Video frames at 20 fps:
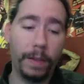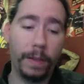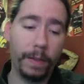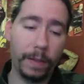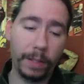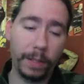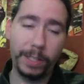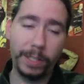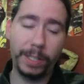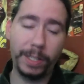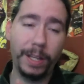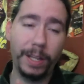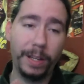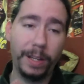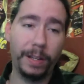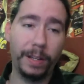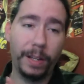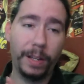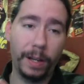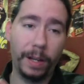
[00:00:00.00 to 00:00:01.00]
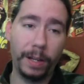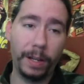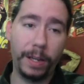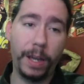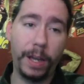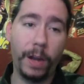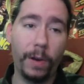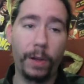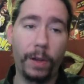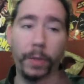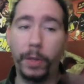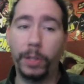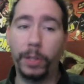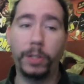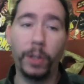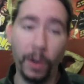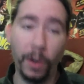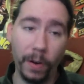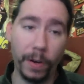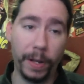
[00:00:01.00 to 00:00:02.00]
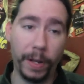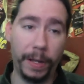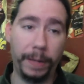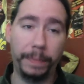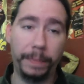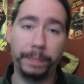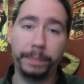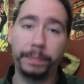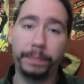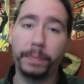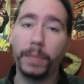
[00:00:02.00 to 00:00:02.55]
send Carreon, the attorney,